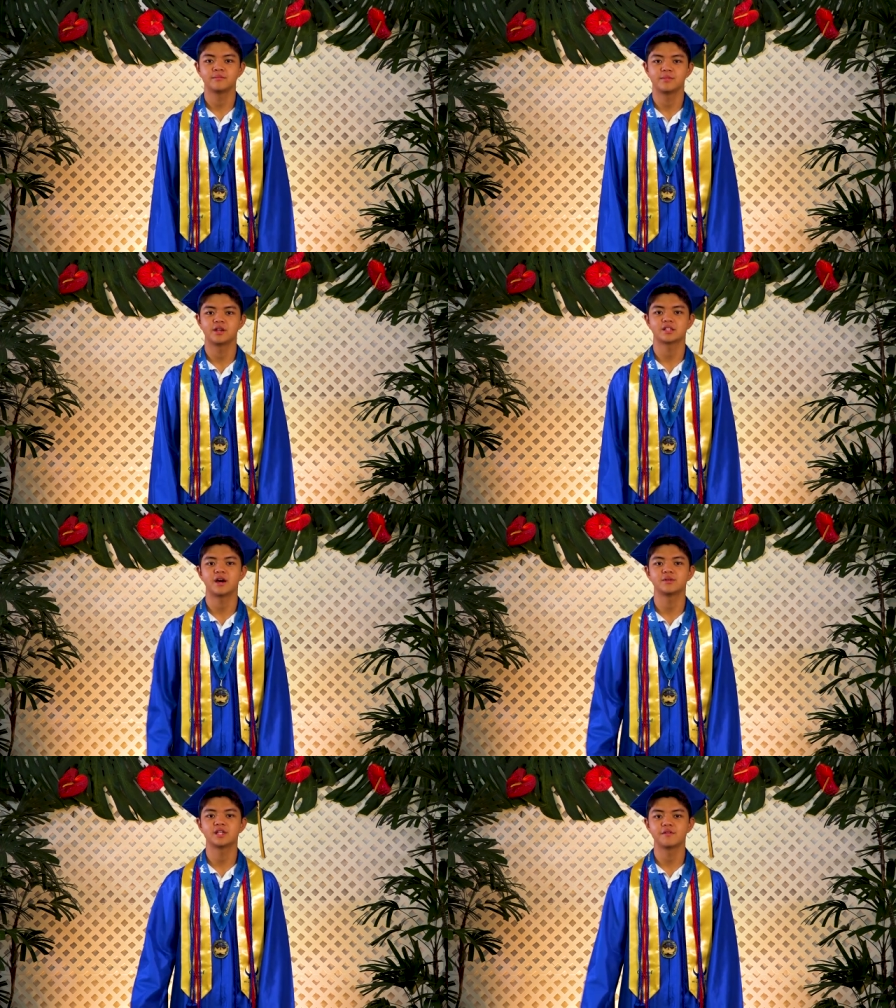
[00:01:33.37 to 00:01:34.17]
because
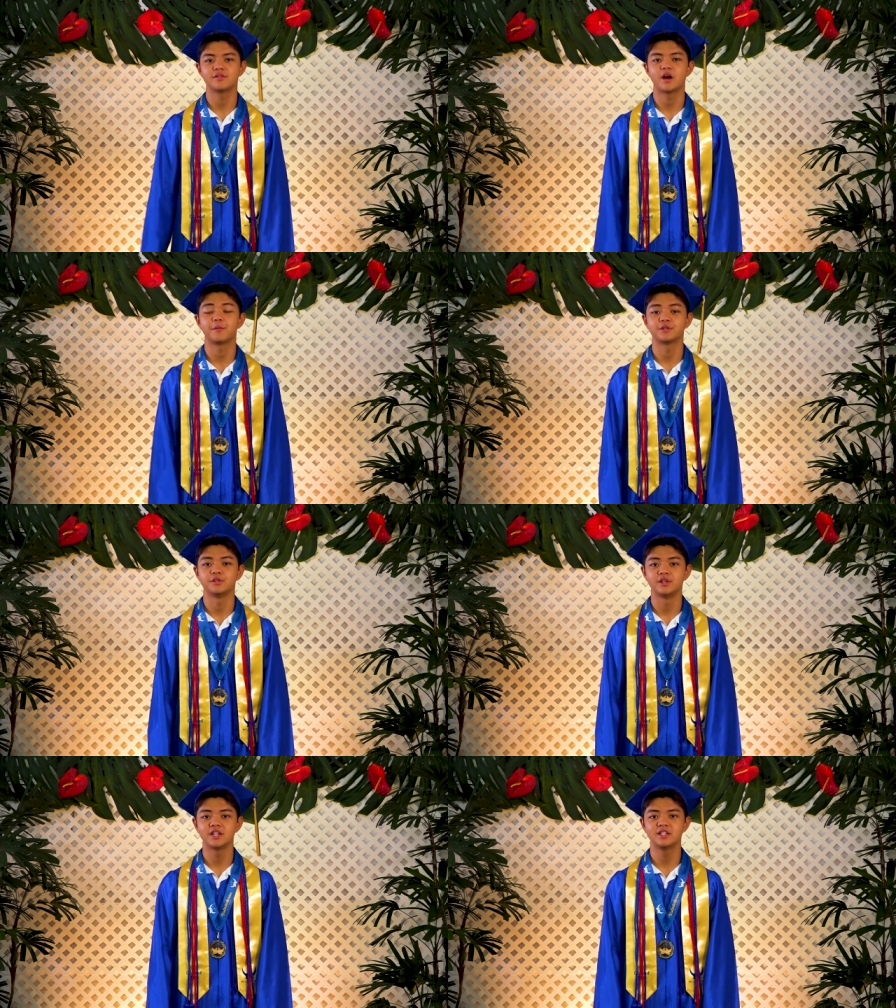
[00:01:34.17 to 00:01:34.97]
I was given the
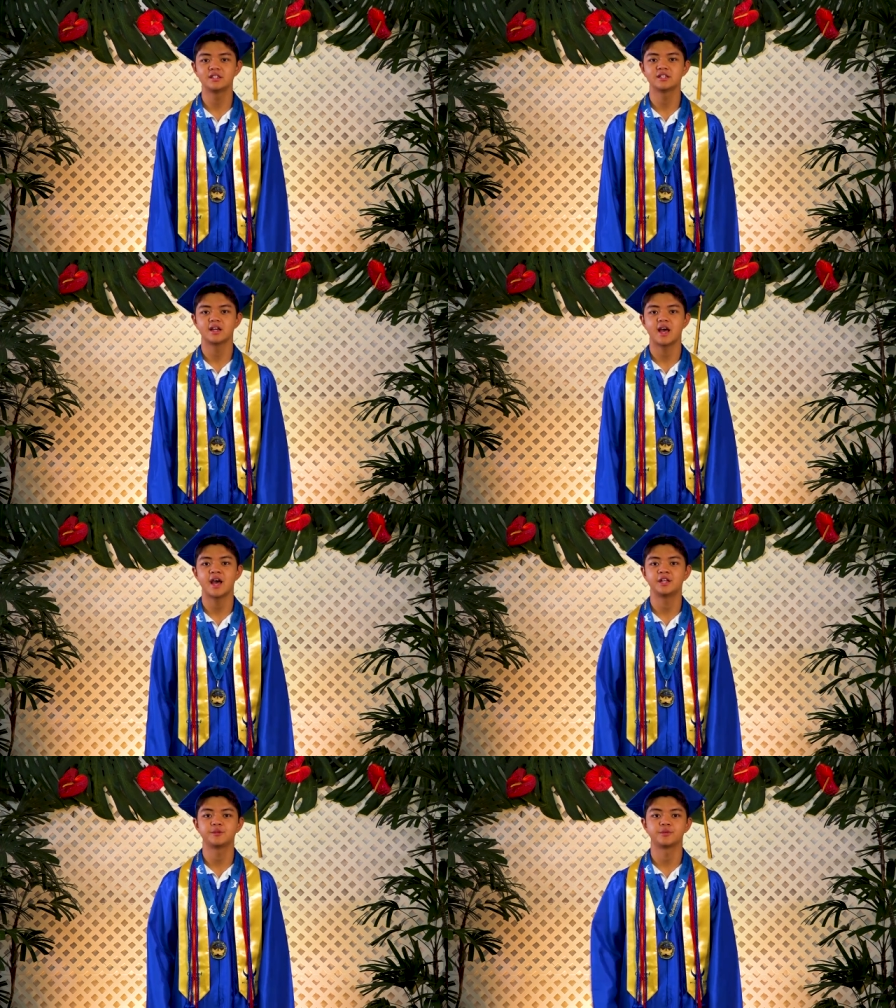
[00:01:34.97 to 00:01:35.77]
opportunities
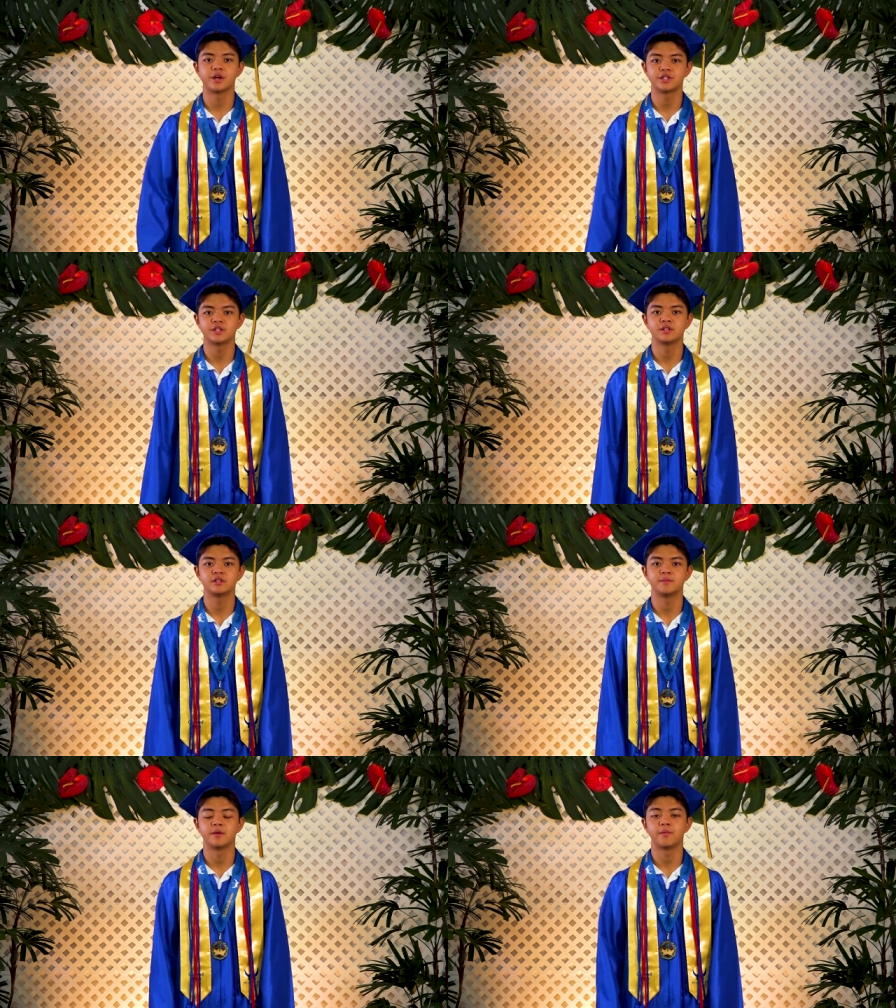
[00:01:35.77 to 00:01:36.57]
and inspiration
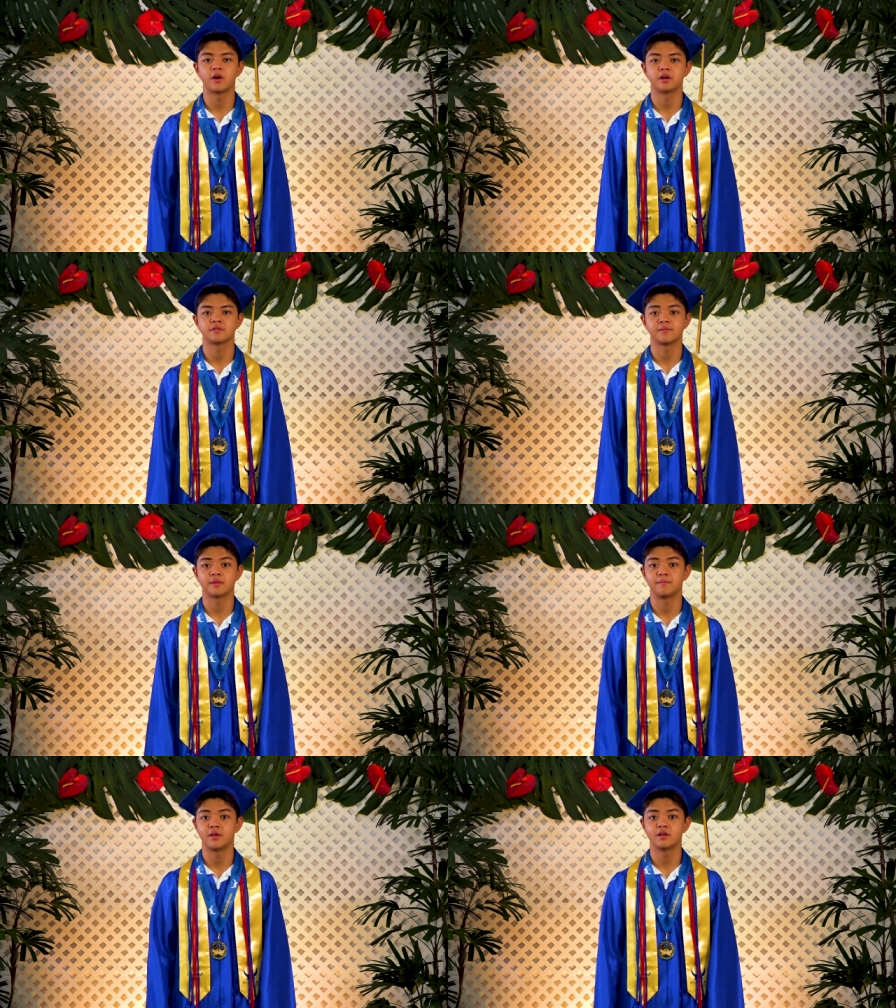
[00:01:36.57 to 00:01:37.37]
to be a part of
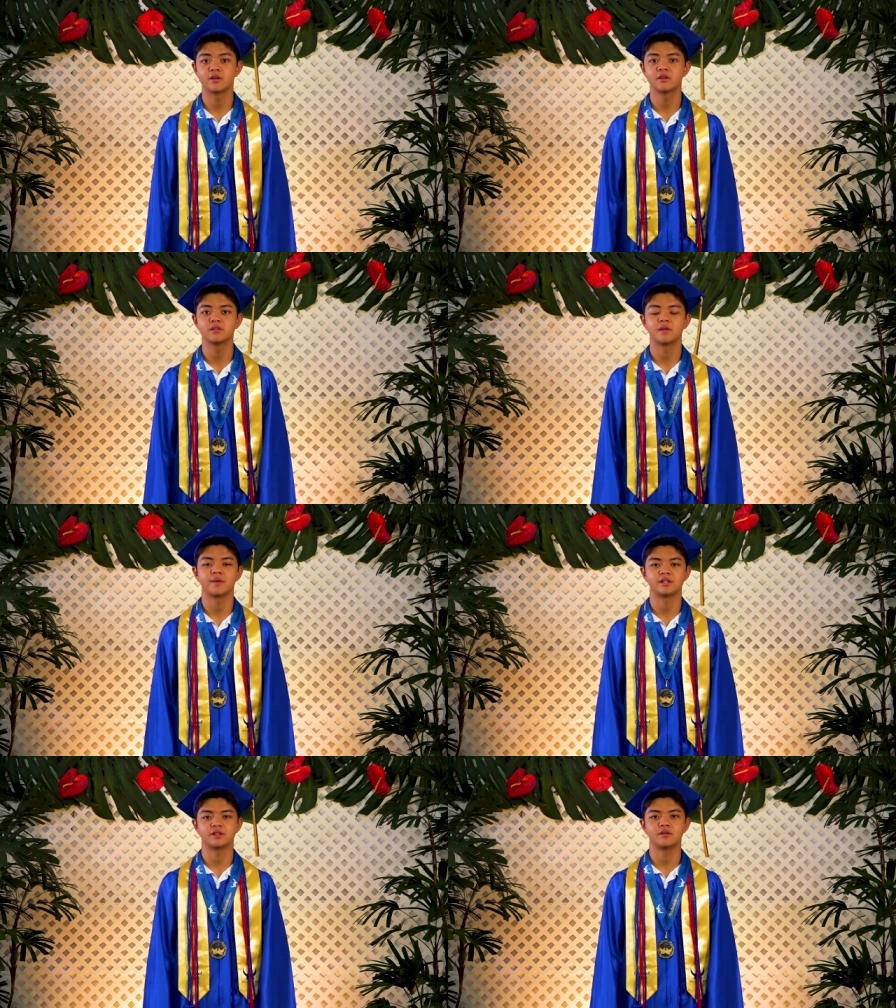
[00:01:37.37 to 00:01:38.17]
something bigger than
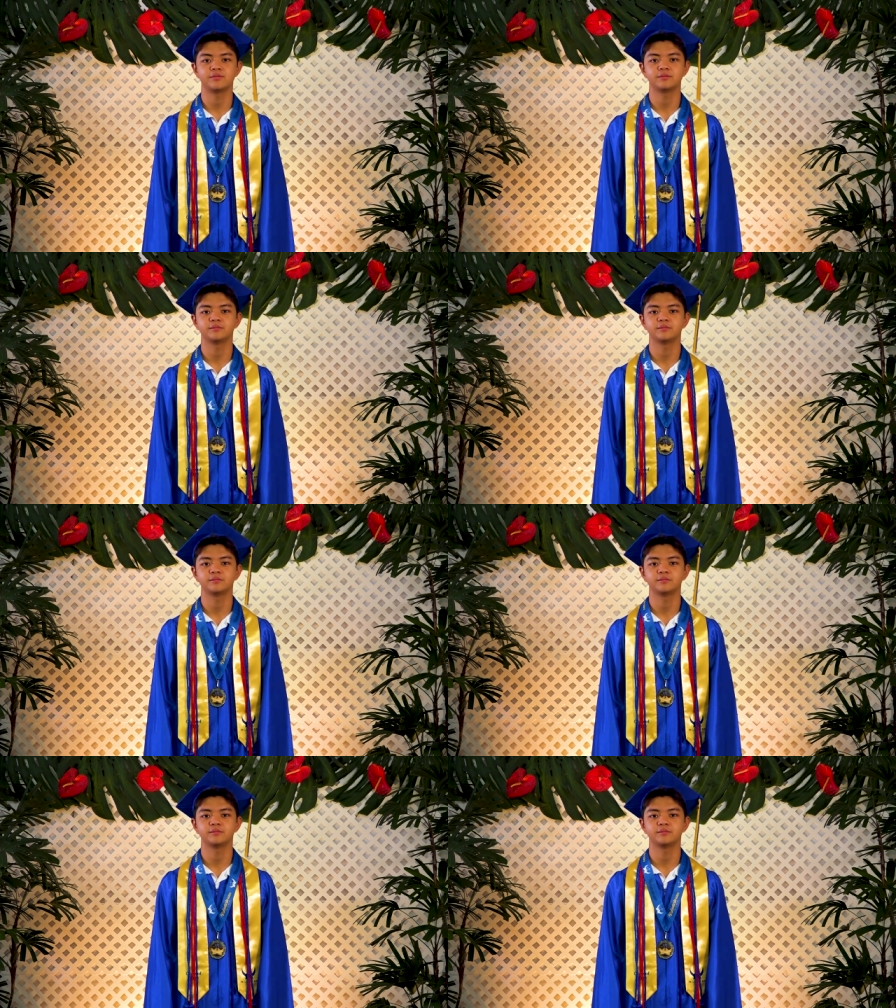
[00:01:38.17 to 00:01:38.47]
myself,